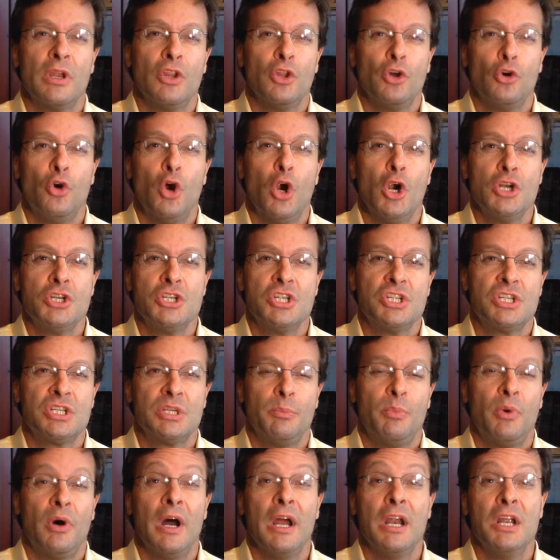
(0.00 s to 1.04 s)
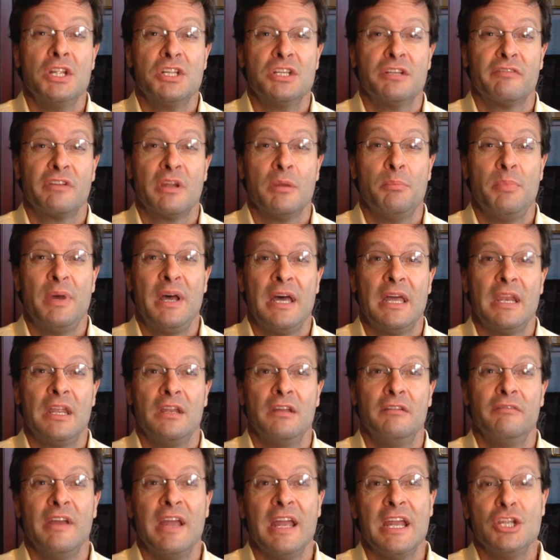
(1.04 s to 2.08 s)
one of the largest suppliers of
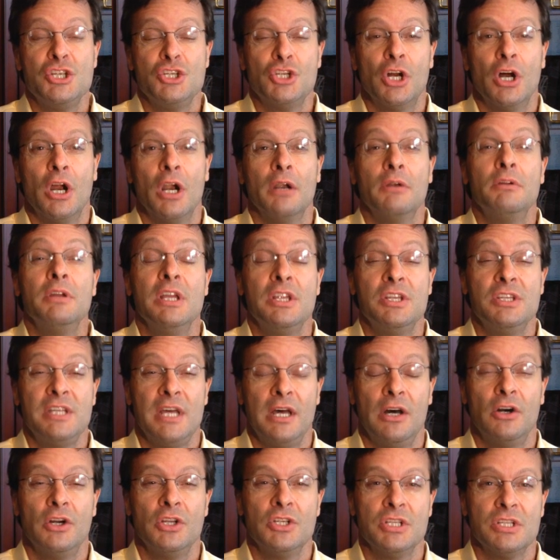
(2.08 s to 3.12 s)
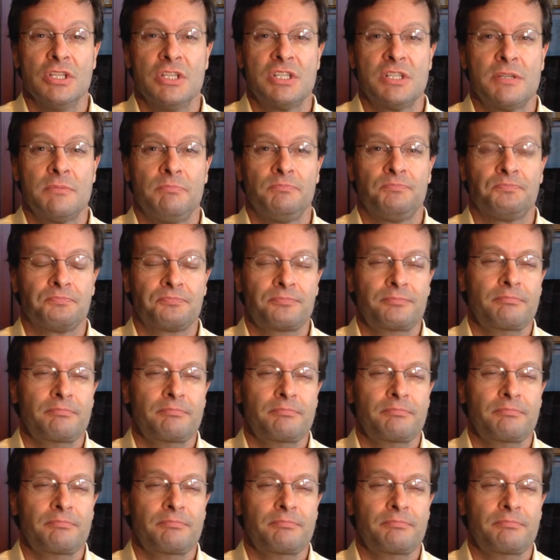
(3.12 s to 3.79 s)
competitive HR intelligence.